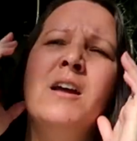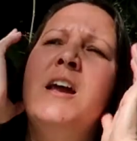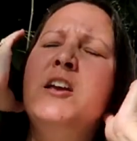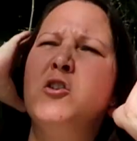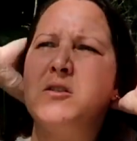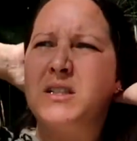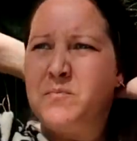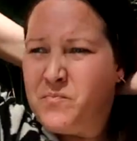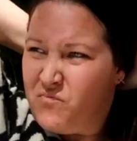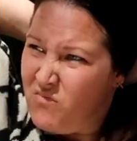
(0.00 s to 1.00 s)
He goes,
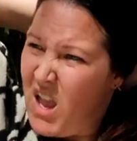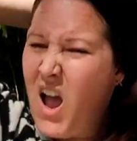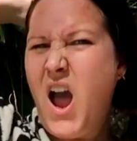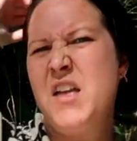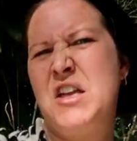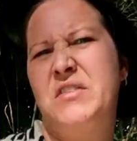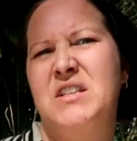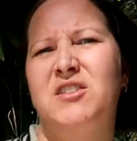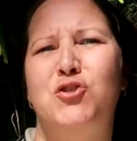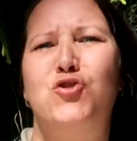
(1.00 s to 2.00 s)
I think
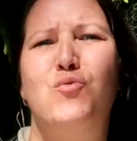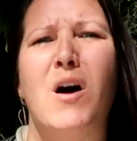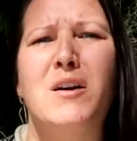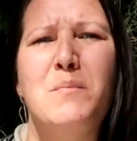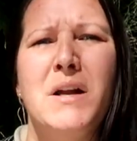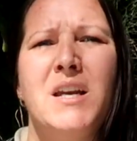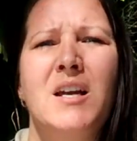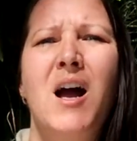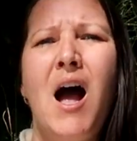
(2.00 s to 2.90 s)
this is drug money.